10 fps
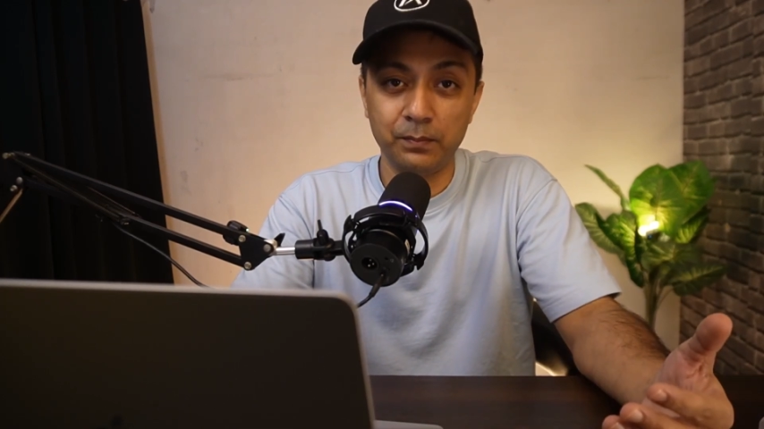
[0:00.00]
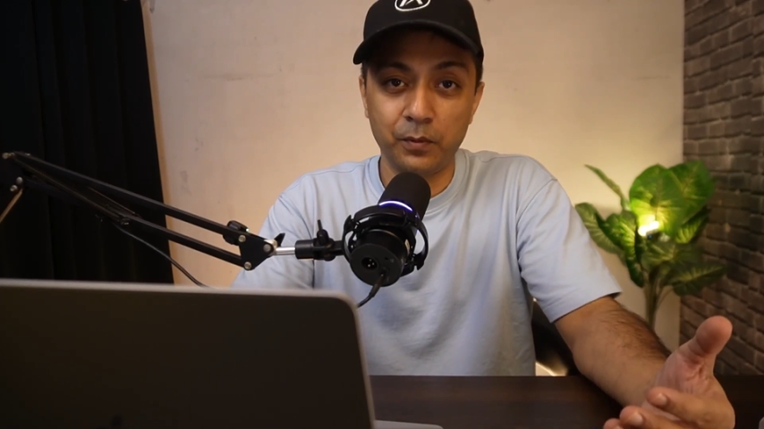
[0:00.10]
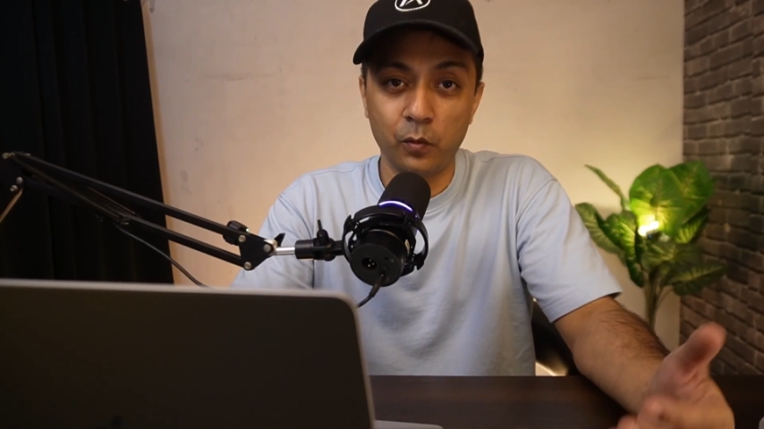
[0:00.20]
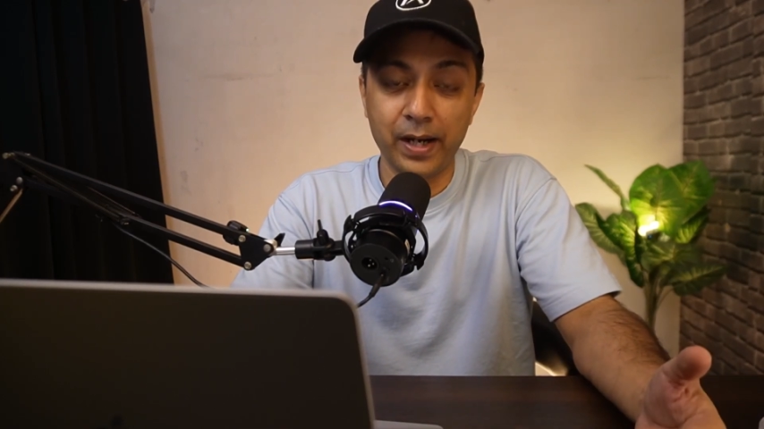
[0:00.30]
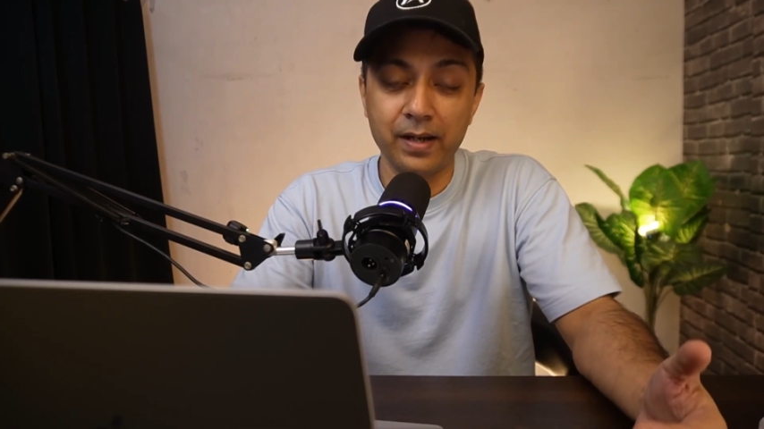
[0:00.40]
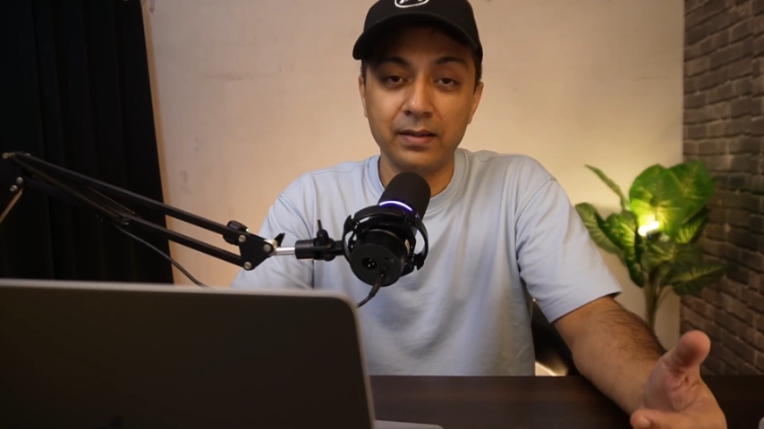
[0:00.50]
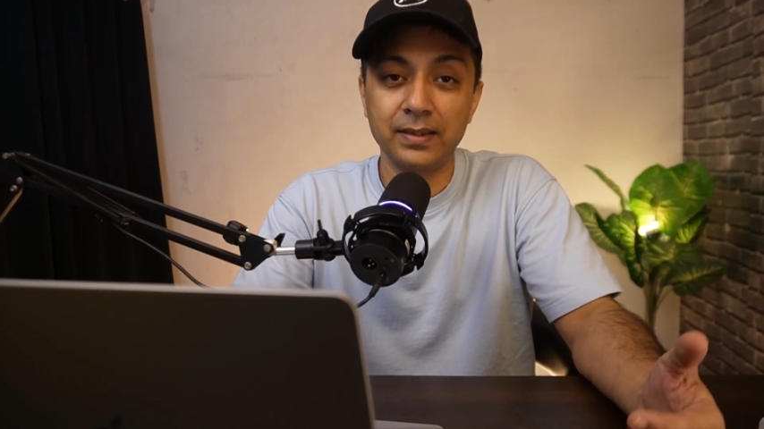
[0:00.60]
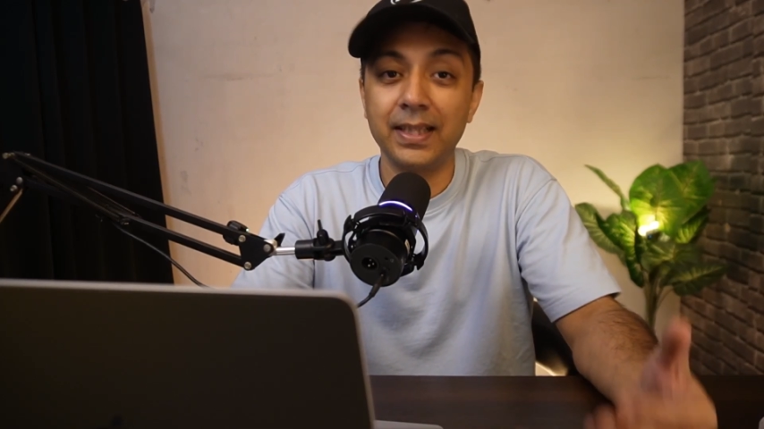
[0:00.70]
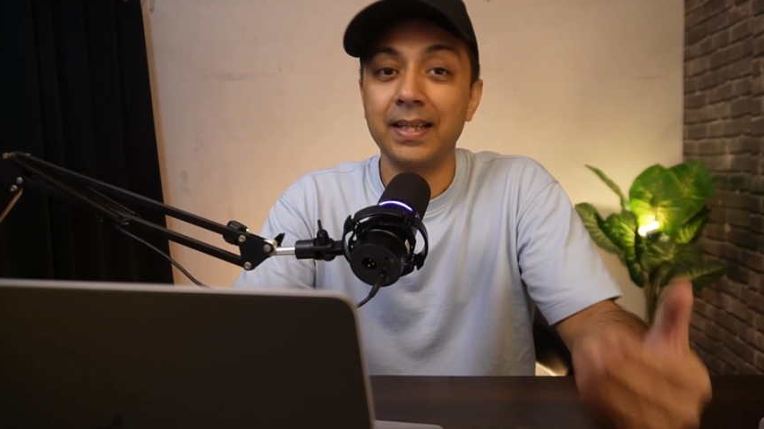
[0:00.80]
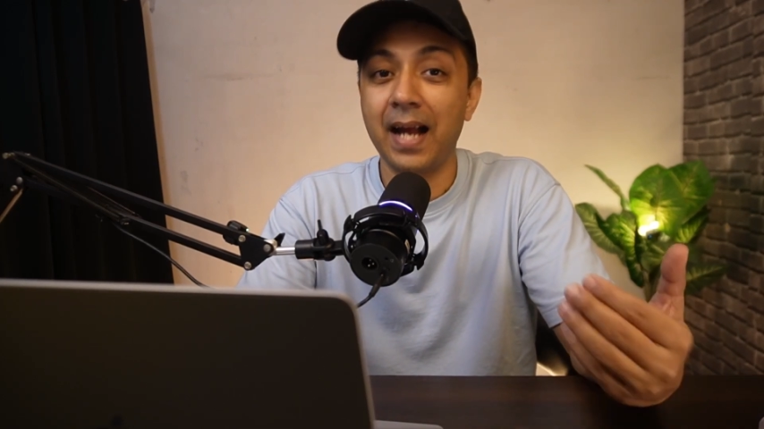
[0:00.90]
providers
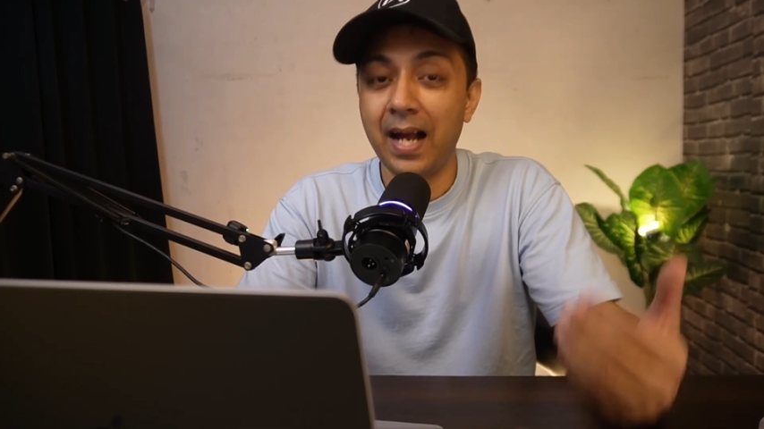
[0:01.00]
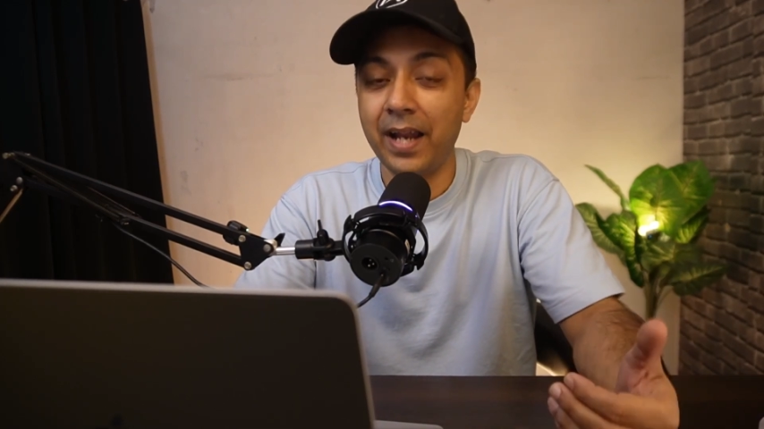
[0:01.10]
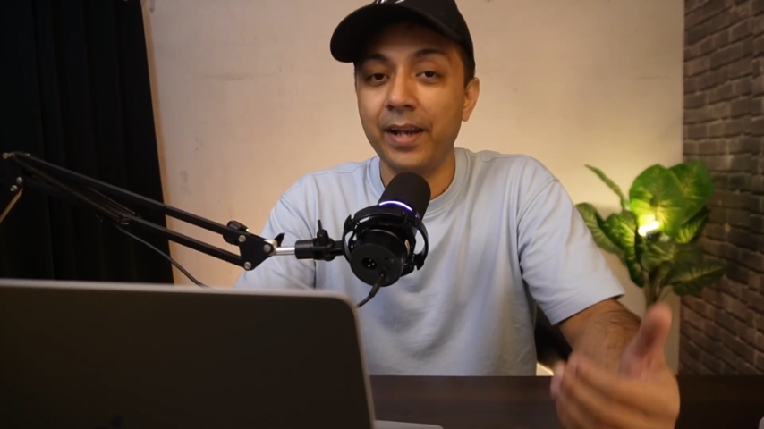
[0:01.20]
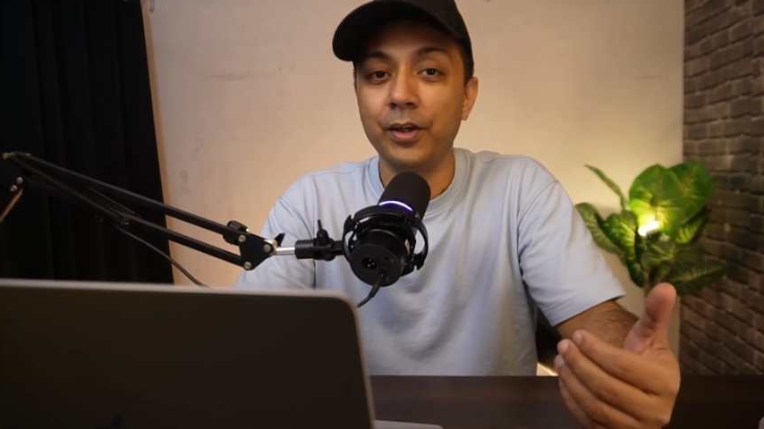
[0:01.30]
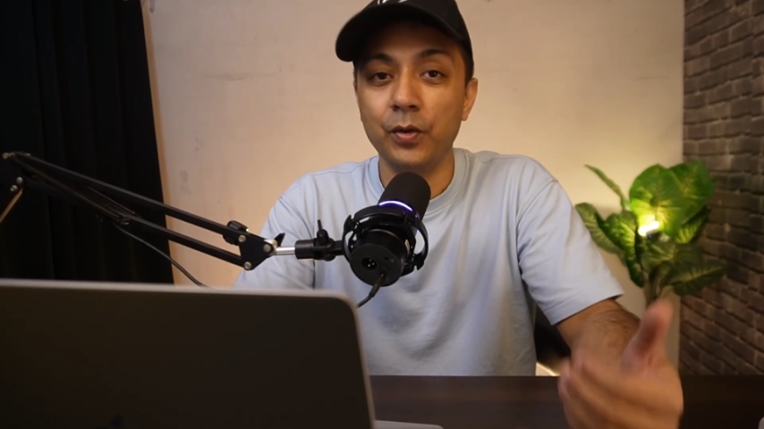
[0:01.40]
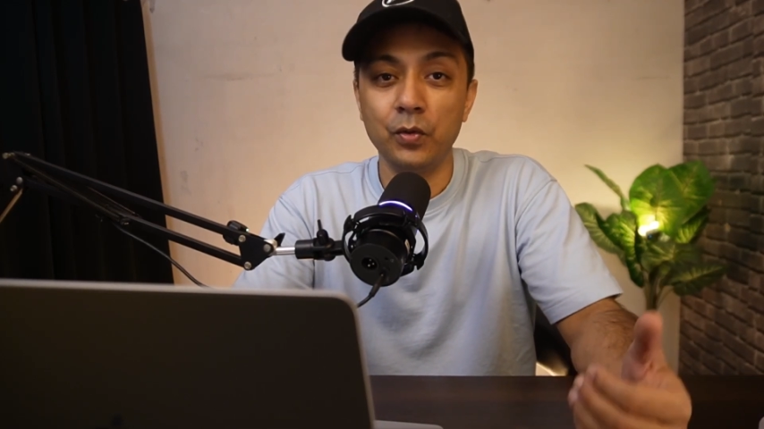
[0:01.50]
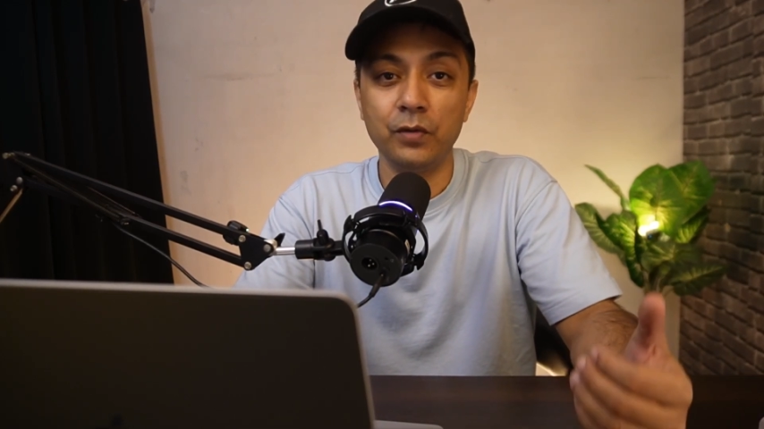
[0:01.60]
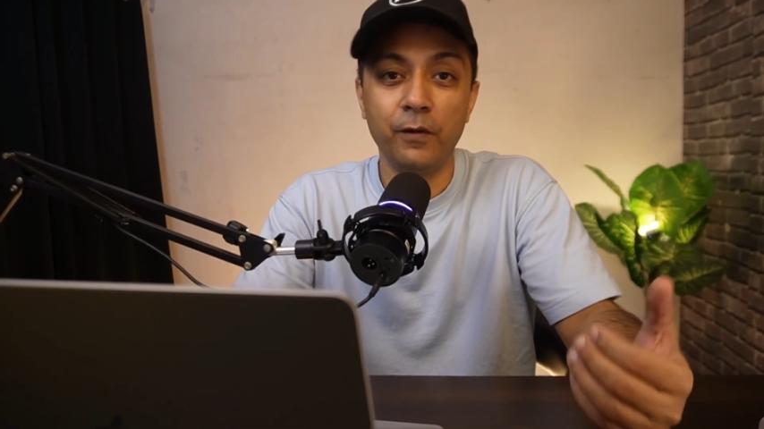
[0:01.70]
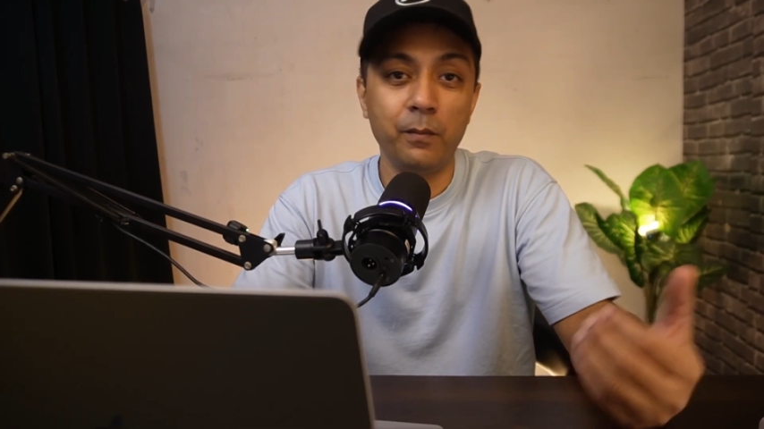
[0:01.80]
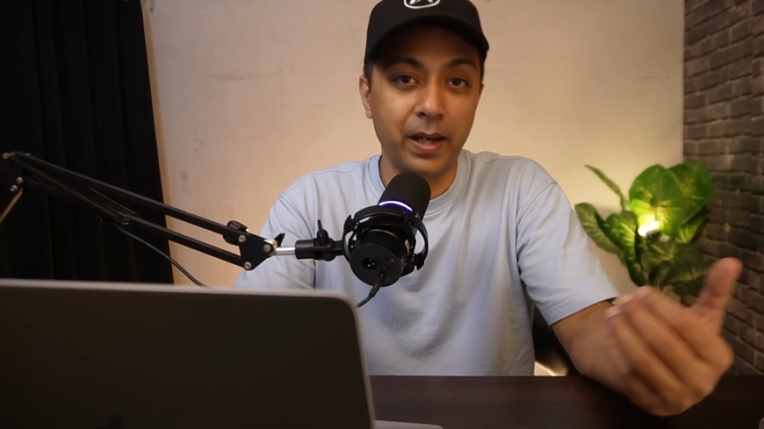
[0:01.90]
that I use
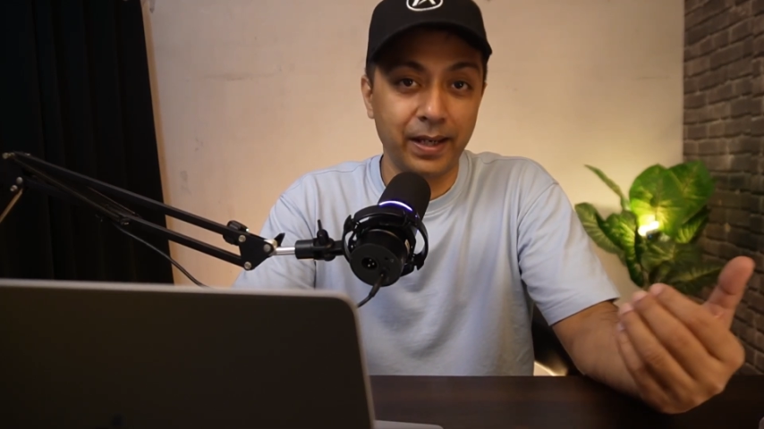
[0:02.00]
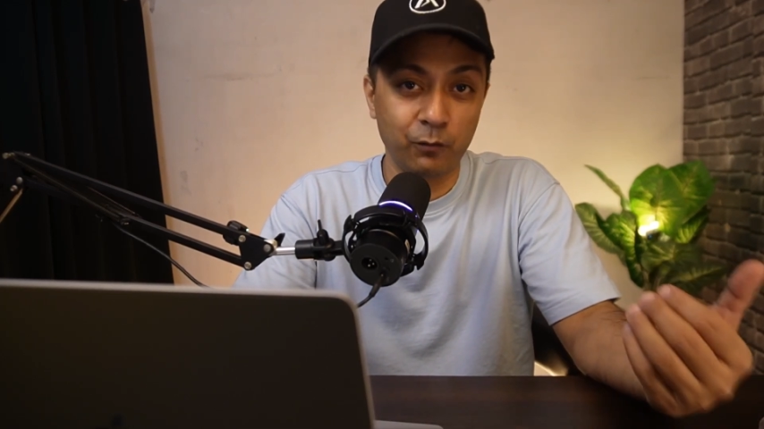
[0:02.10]
for my